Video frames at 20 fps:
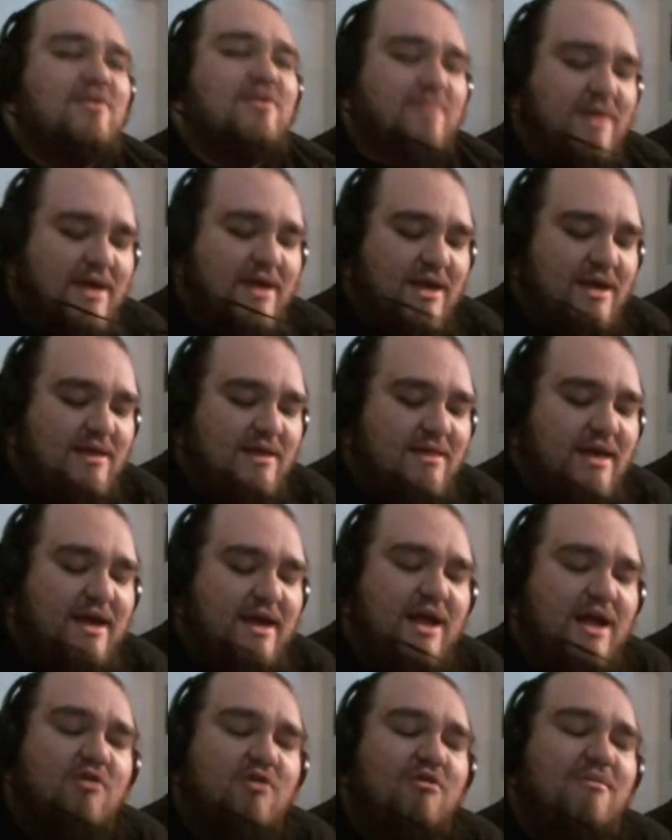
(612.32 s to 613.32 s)
me. That
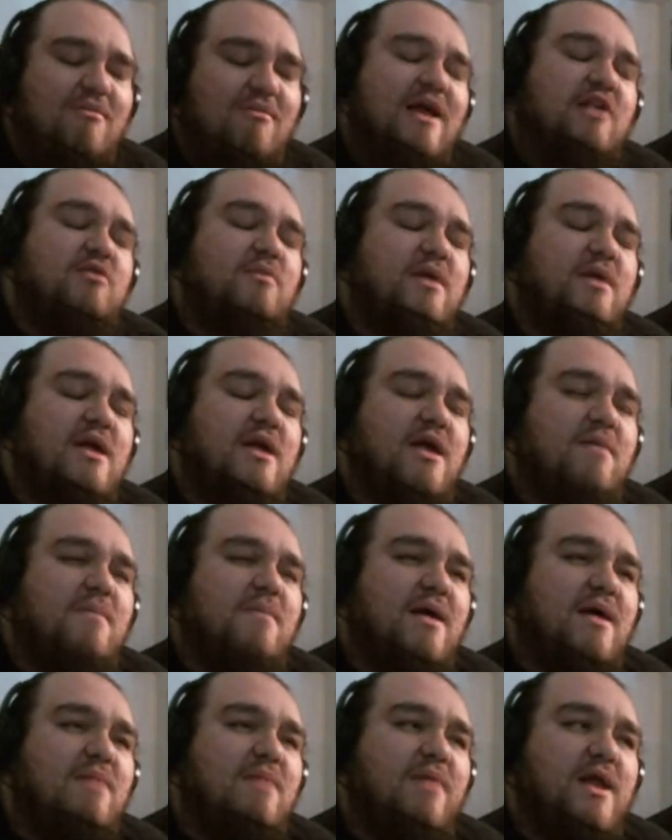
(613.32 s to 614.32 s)
kind of reminds me of
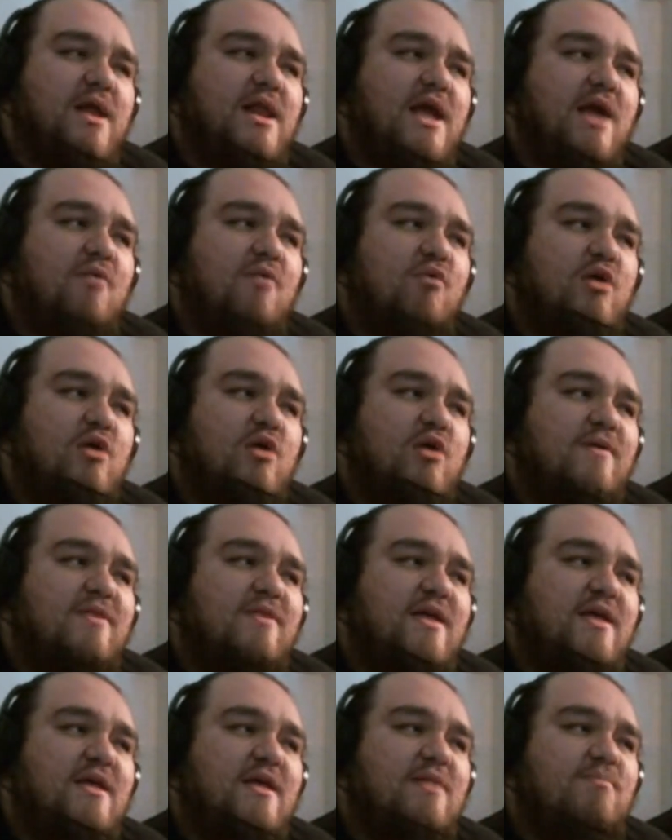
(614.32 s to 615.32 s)
my buddy I work
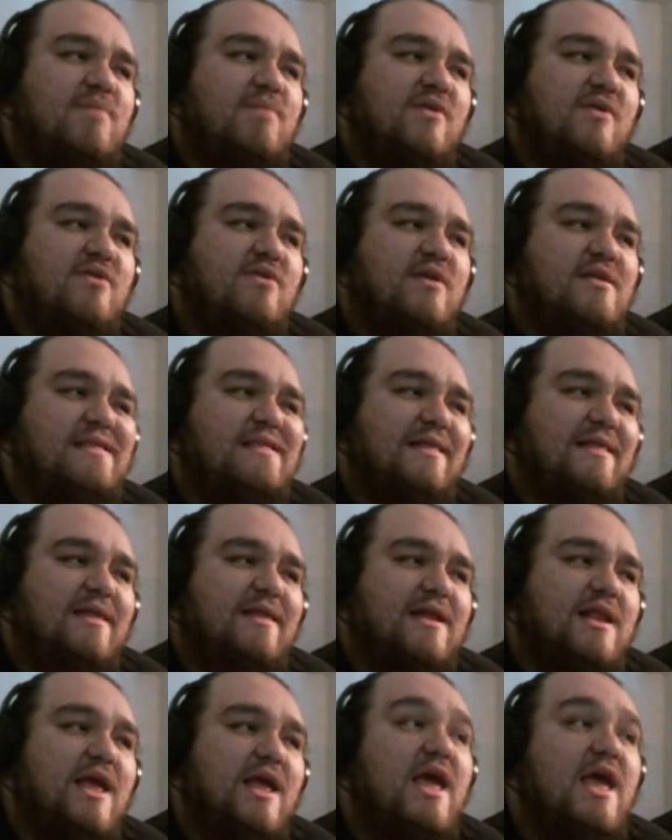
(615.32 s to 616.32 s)
with in music,
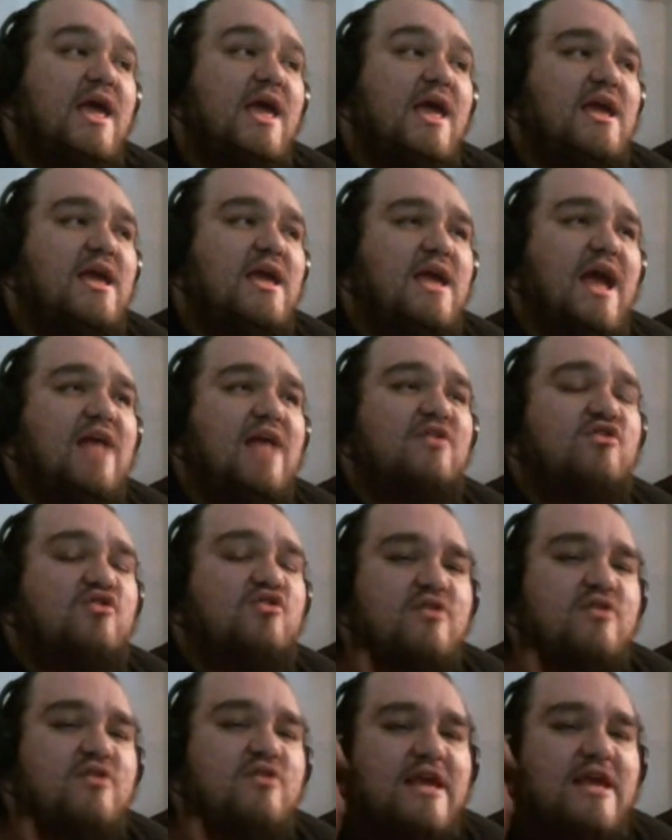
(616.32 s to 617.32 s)
Dylan. He has
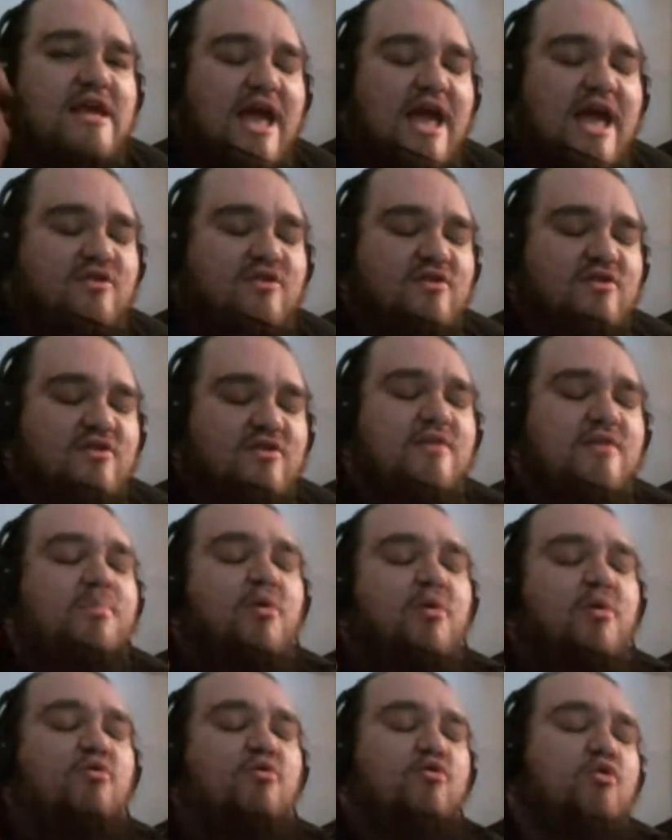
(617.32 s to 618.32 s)
a
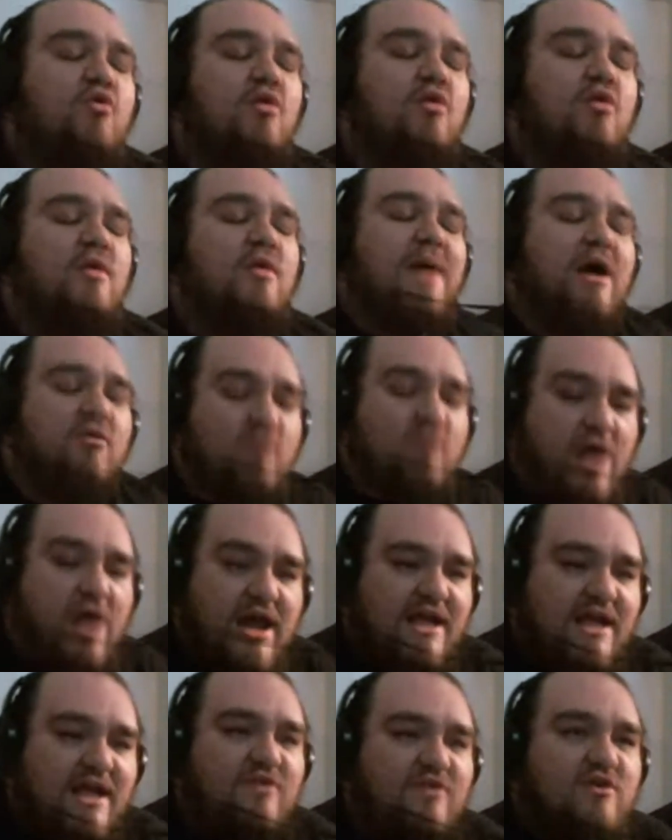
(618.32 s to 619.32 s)
simple rule about
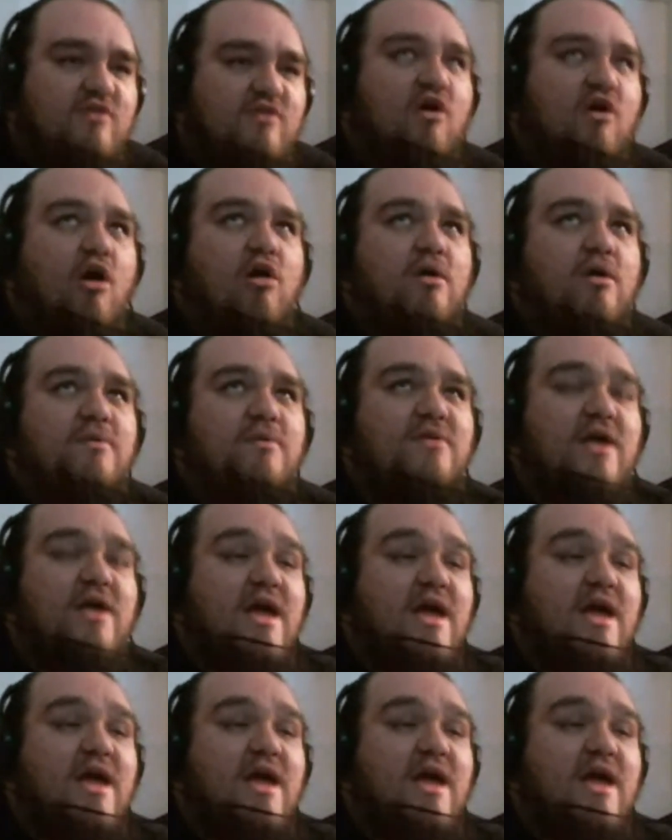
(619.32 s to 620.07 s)
writing his guitar riffs.